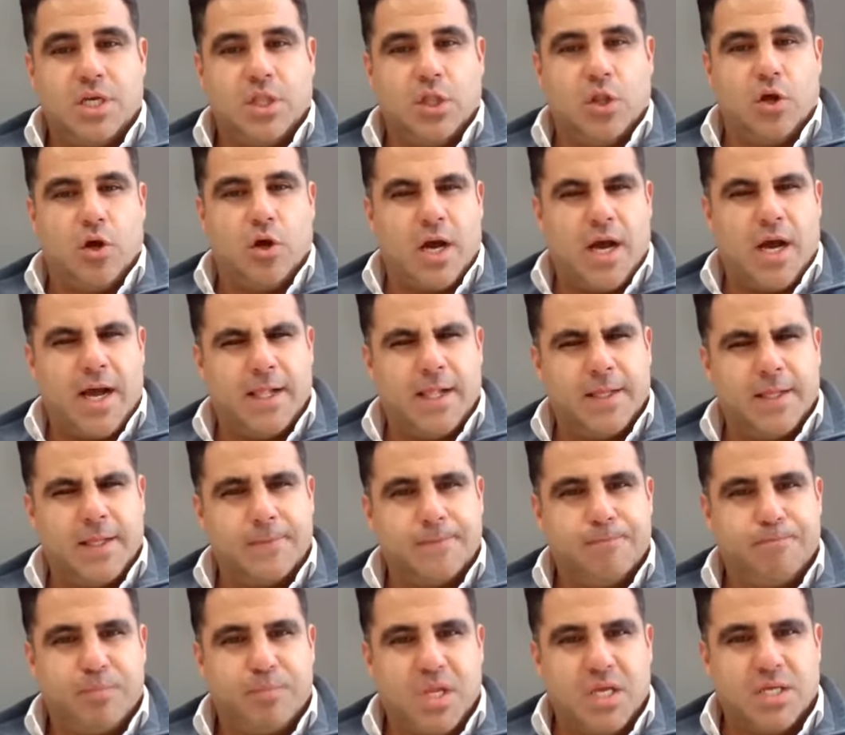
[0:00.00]
In Long
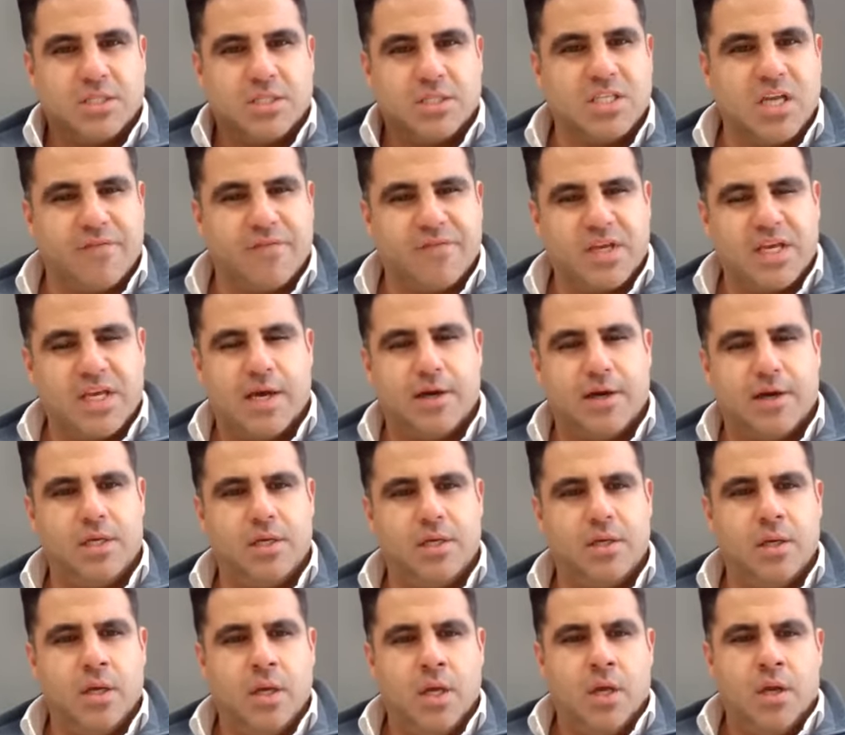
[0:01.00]
Island, in Suffolk
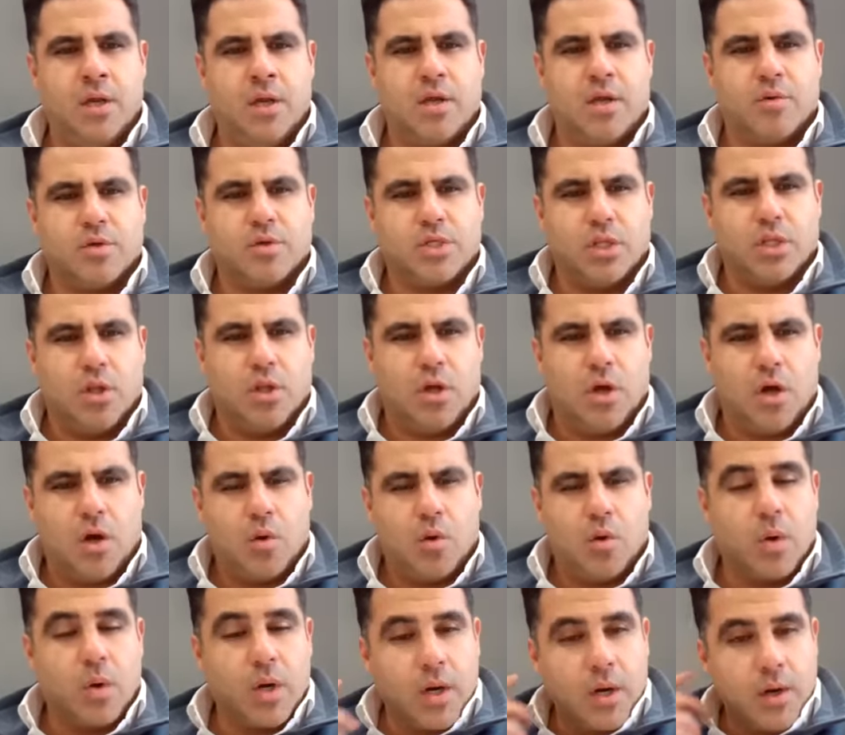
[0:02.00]
County, there was a law
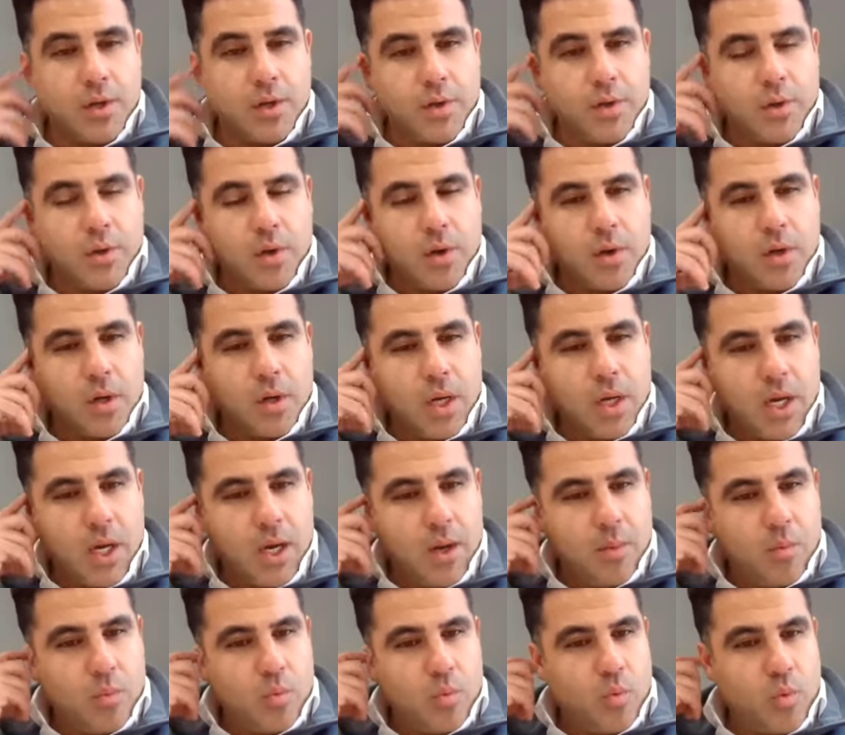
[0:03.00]
where your
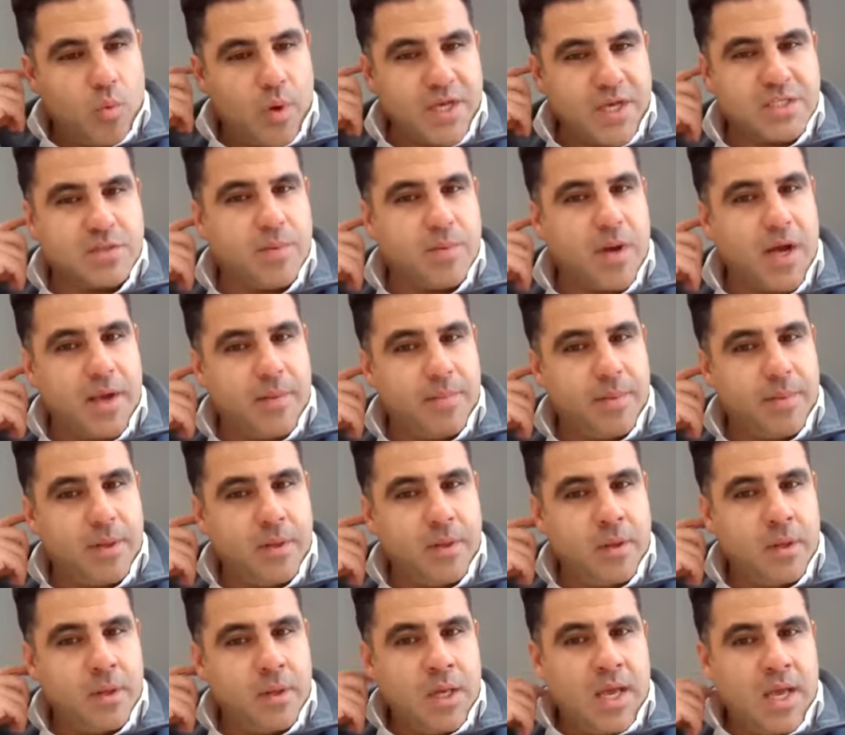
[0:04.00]
waste pipe
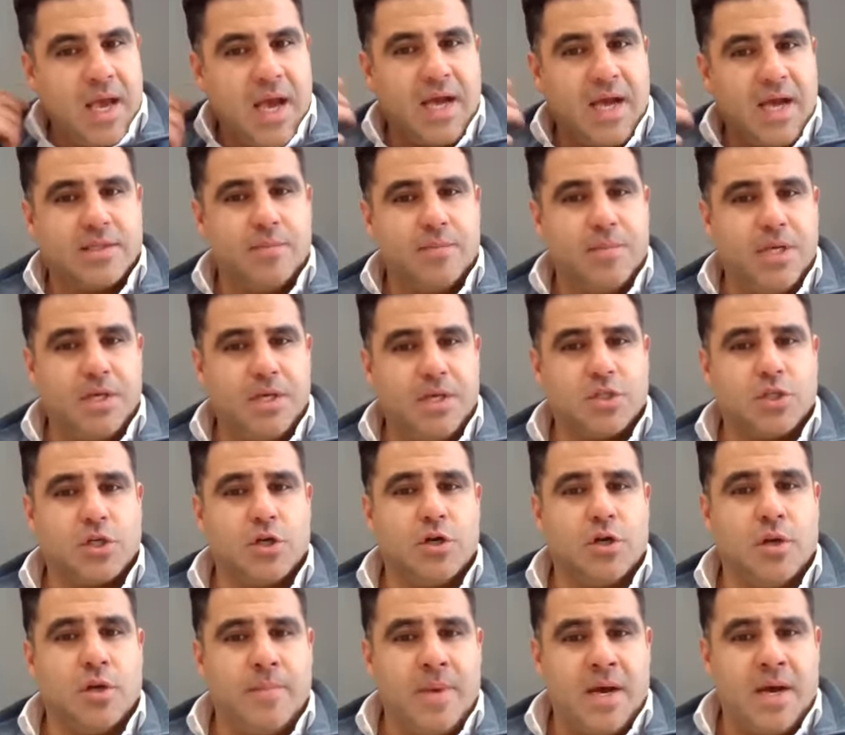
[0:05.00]
had to be a
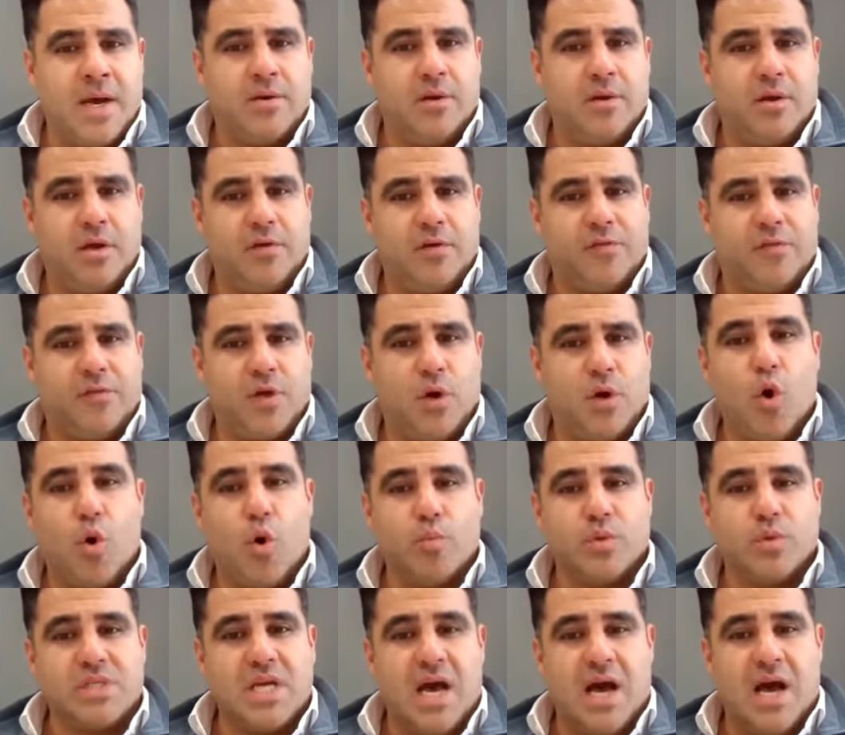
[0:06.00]
certain amount if the
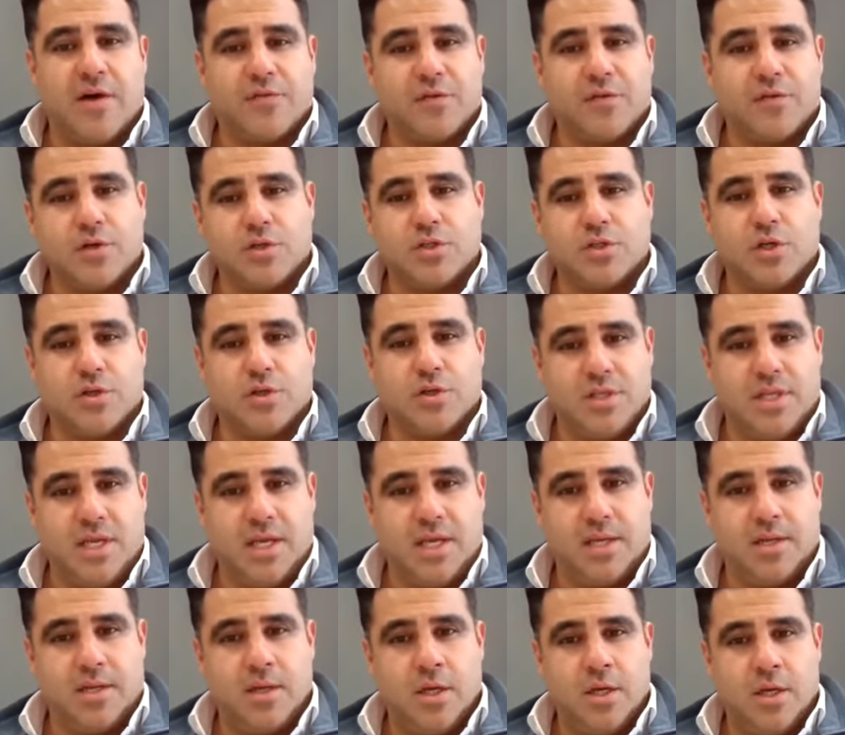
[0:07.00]
home was after a certain
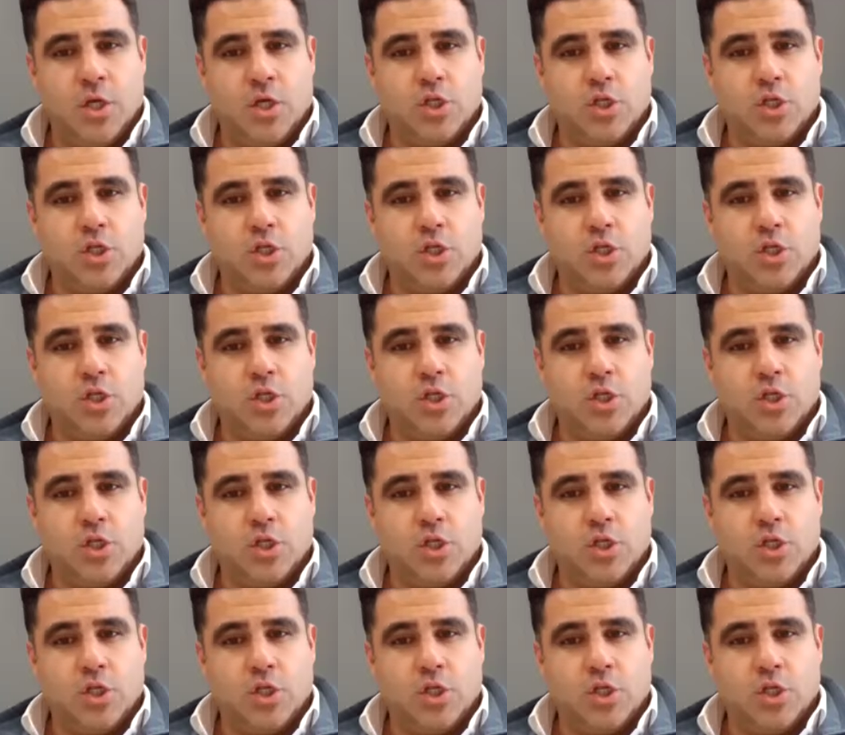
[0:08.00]
date.